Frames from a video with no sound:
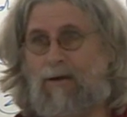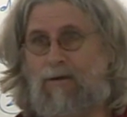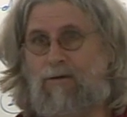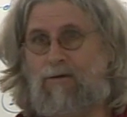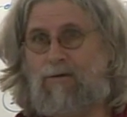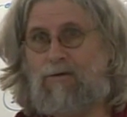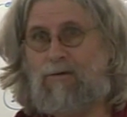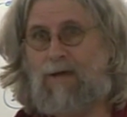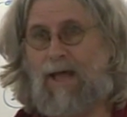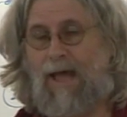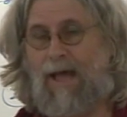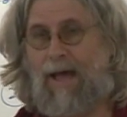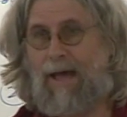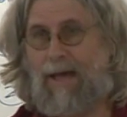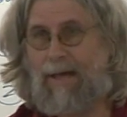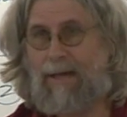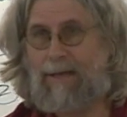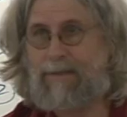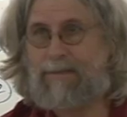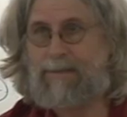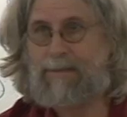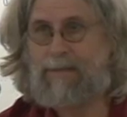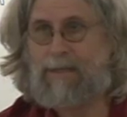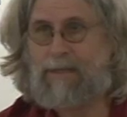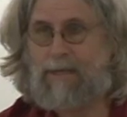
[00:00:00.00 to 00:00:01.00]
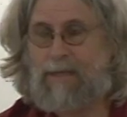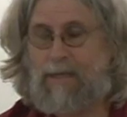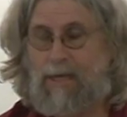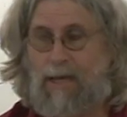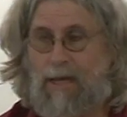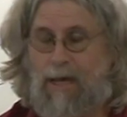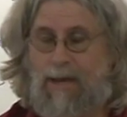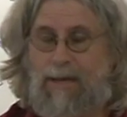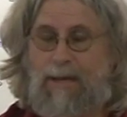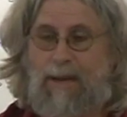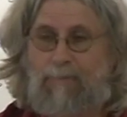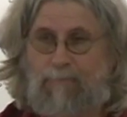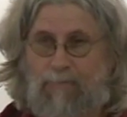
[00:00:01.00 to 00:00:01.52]
who had
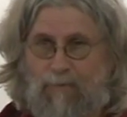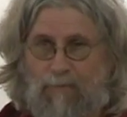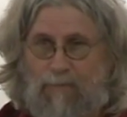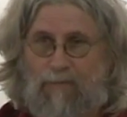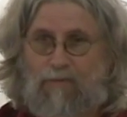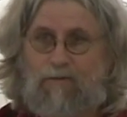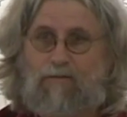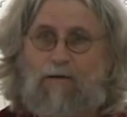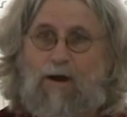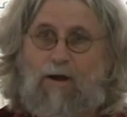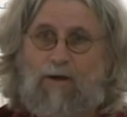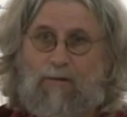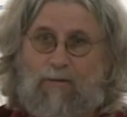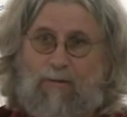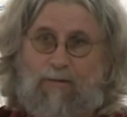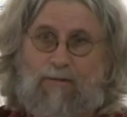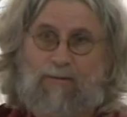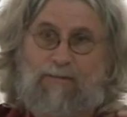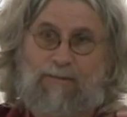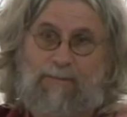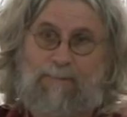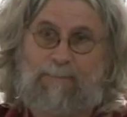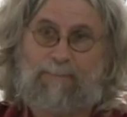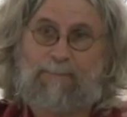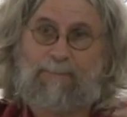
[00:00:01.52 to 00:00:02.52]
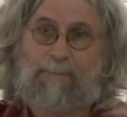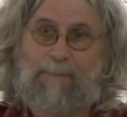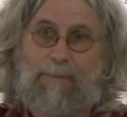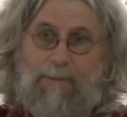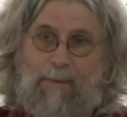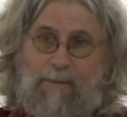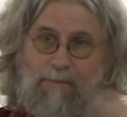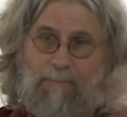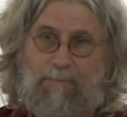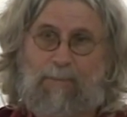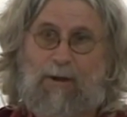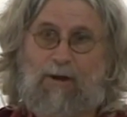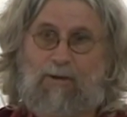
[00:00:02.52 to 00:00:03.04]
a number of strokes
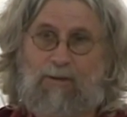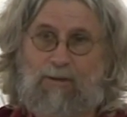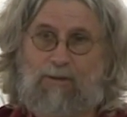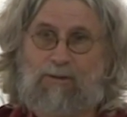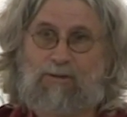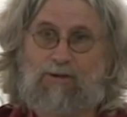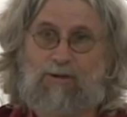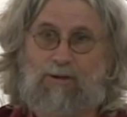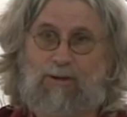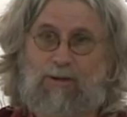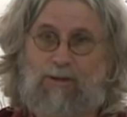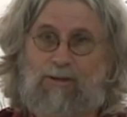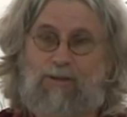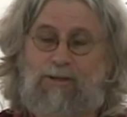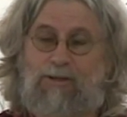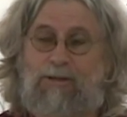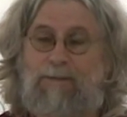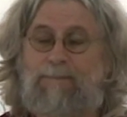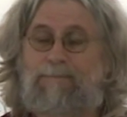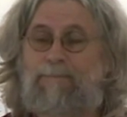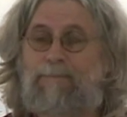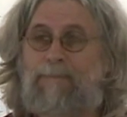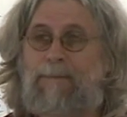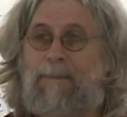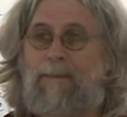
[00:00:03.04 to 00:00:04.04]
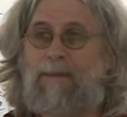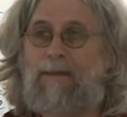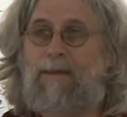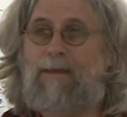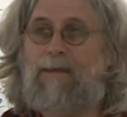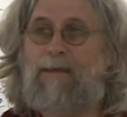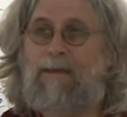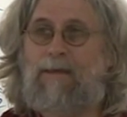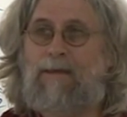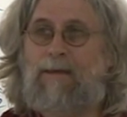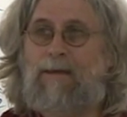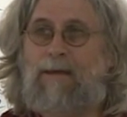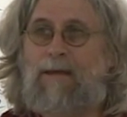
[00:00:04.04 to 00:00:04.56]
spoke at church.
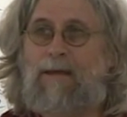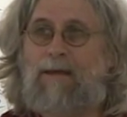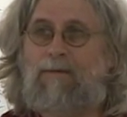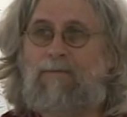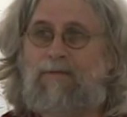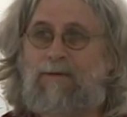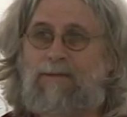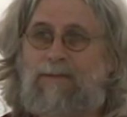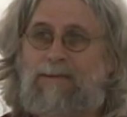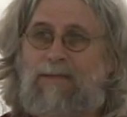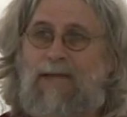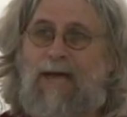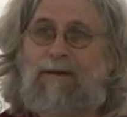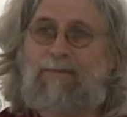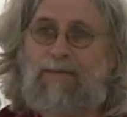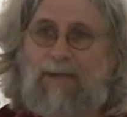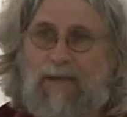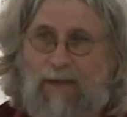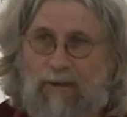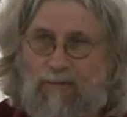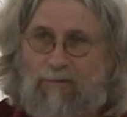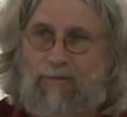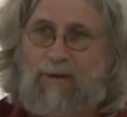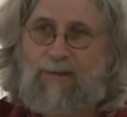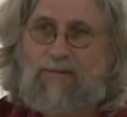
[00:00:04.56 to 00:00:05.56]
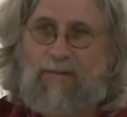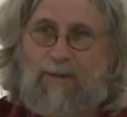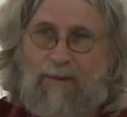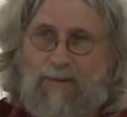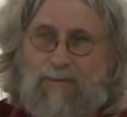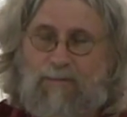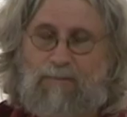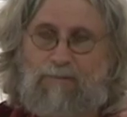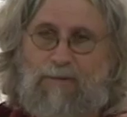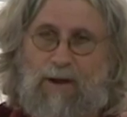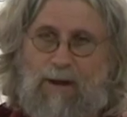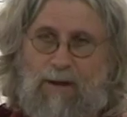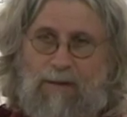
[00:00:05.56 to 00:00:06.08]
He was having increasing
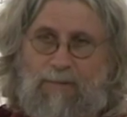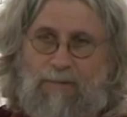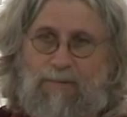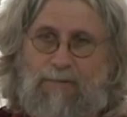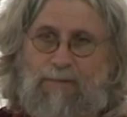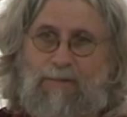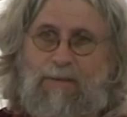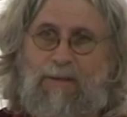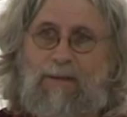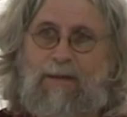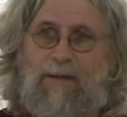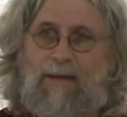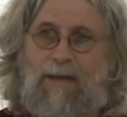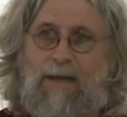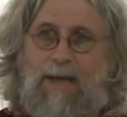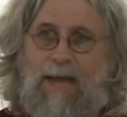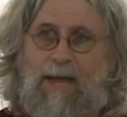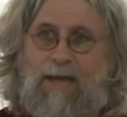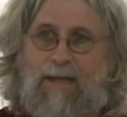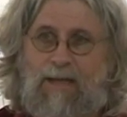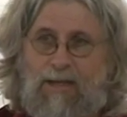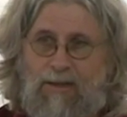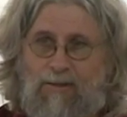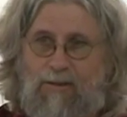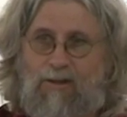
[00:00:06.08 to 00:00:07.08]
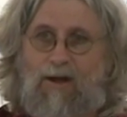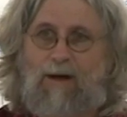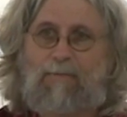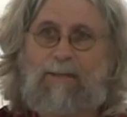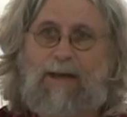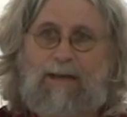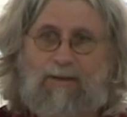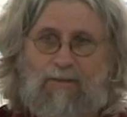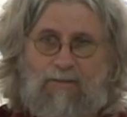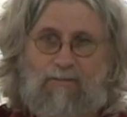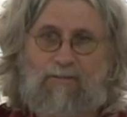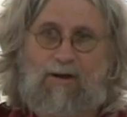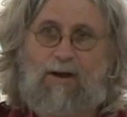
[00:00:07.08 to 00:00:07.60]
strokes, and each time he
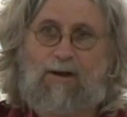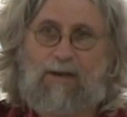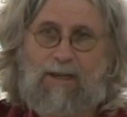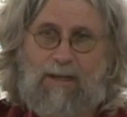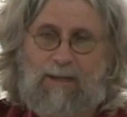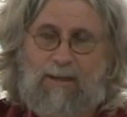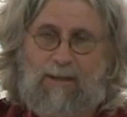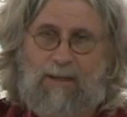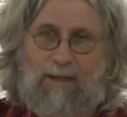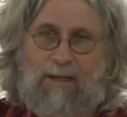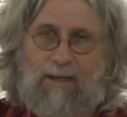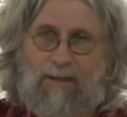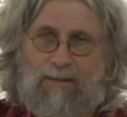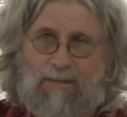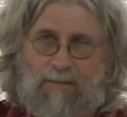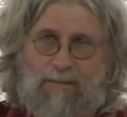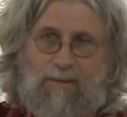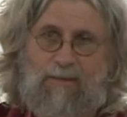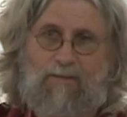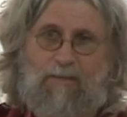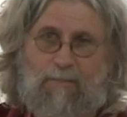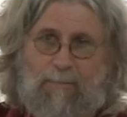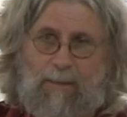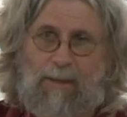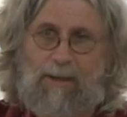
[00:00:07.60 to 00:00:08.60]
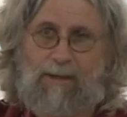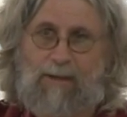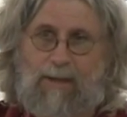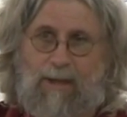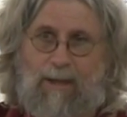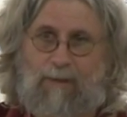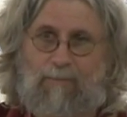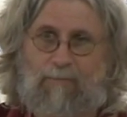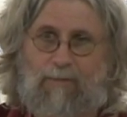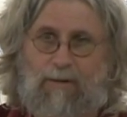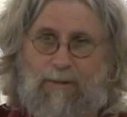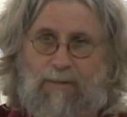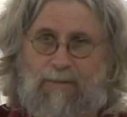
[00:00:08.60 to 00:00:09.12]
had a stroke his disability
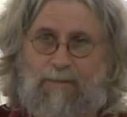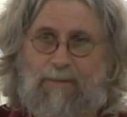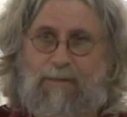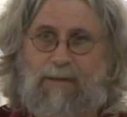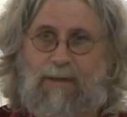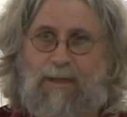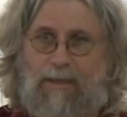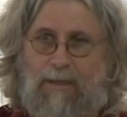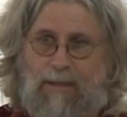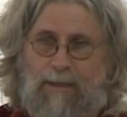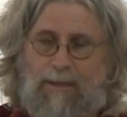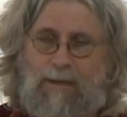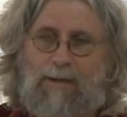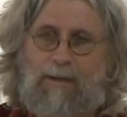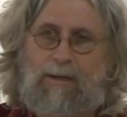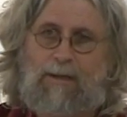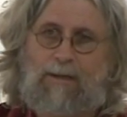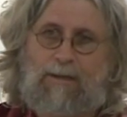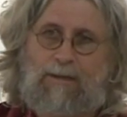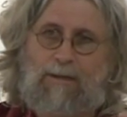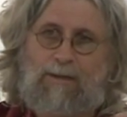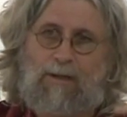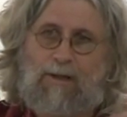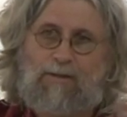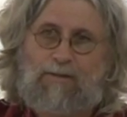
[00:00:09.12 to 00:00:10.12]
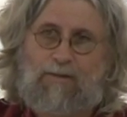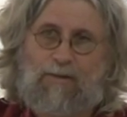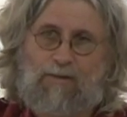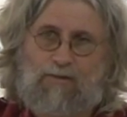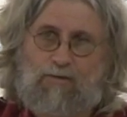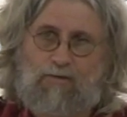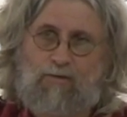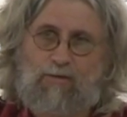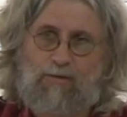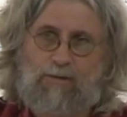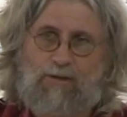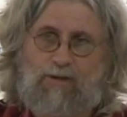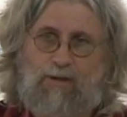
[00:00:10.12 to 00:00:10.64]
increased. He lost his
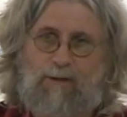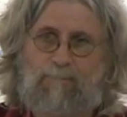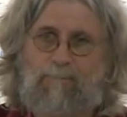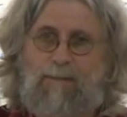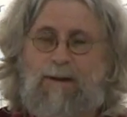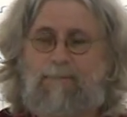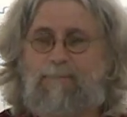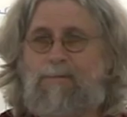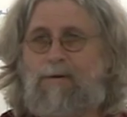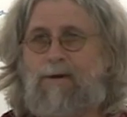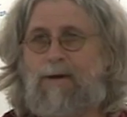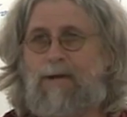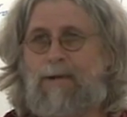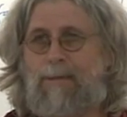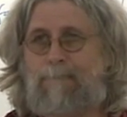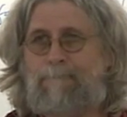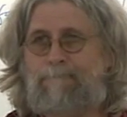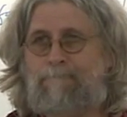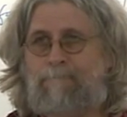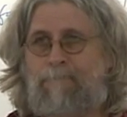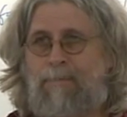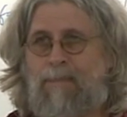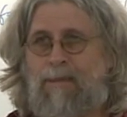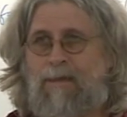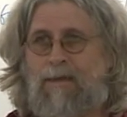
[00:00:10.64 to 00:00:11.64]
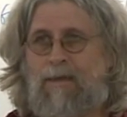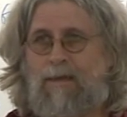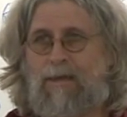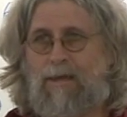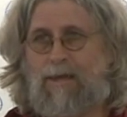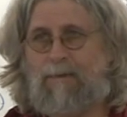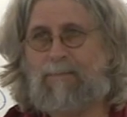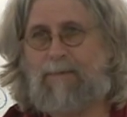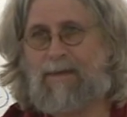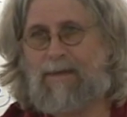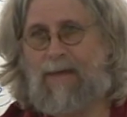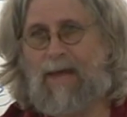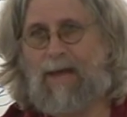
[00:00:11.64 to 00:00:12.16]
short-term memory,
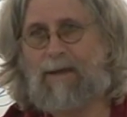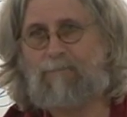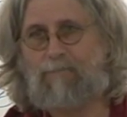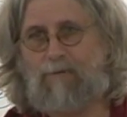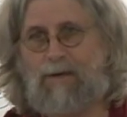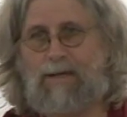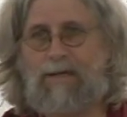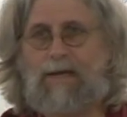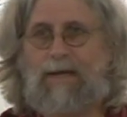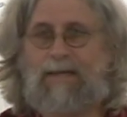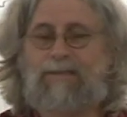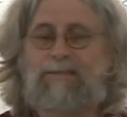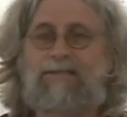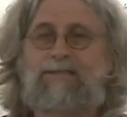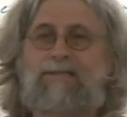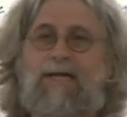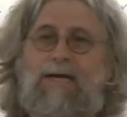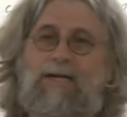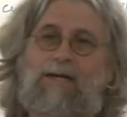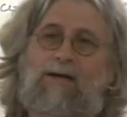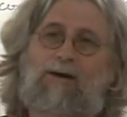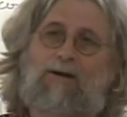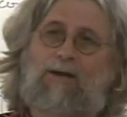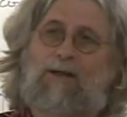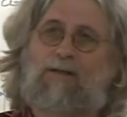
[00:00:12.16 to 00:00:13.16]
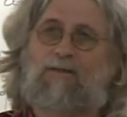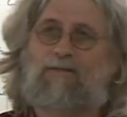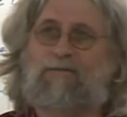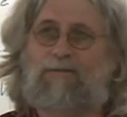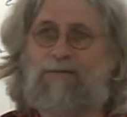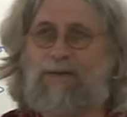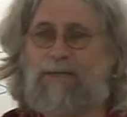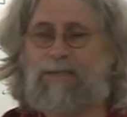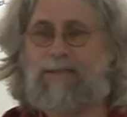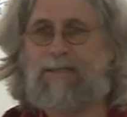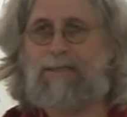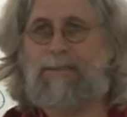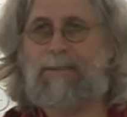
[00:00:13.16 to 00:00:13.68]
he became really unsteady on his
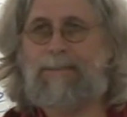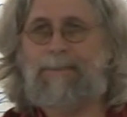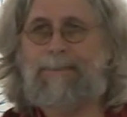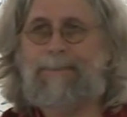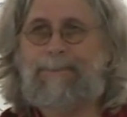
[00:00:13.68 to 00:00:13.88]
feet,